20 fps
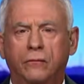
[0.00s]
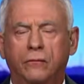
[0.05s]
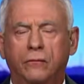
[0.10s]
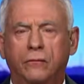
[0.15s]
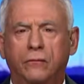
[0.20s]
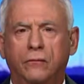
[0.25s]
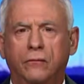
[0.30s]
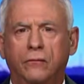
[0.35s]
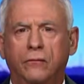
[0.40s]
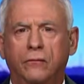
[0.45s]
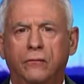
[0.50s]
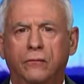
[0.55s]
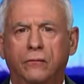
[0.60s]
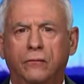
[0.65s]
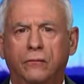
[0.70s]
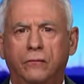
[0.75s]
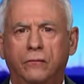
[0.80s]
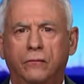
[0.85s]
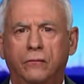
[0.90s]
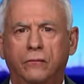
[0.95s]

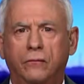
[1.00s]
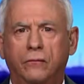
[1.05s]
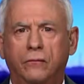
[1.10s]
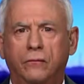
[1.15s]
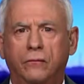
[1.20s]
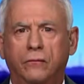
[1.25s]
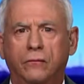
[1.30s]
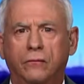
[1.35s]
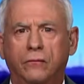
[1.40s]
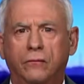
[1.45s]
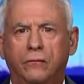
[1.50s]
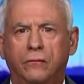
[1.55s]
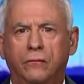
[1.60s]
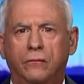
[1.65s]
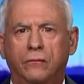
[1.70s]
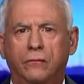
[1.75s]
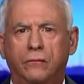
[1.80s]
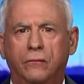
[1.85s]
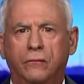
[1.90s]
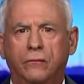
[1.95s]

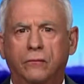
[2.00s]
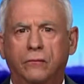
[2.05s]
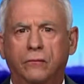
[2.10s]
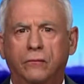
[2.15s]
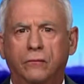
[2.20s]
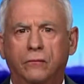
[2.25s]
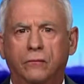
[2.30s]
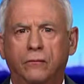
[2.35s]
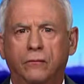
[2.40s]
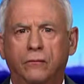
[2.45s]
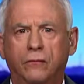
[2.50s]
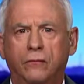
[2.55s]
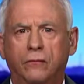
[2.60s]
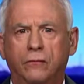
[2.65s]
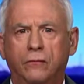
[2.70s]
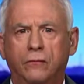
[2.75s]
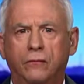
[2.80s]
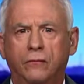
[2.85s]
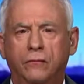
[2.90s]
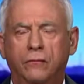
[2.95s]

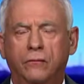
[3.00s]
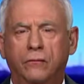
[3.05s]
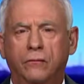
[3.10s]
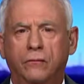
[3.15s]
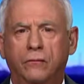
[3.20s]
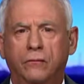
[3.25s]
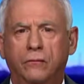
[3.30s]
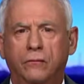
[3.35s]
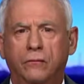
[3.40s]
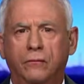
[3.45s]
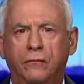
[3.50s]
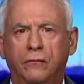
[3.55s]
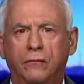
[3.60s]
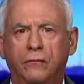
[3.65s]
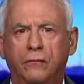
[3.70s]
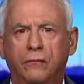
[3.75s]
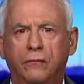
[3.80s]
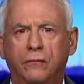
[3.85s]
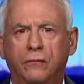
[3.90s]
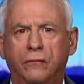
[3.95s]

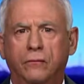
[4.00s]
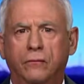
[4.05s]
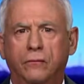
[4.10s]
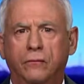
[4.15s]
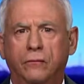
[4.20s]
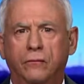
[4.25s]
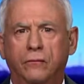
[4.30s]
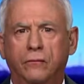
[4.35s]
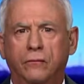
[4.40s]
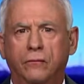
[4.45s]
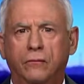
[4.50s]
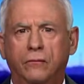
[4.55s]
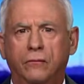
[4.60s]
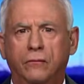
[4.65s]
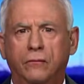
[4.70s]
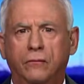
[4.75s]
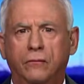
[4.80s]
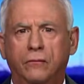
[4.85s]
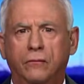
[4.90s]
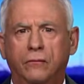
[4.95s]

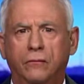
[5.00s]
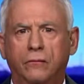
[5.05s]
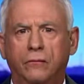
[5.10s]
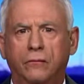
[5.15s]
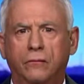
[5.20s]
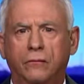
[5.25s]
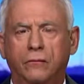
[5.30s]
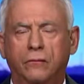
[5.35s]
The person shown says nothing.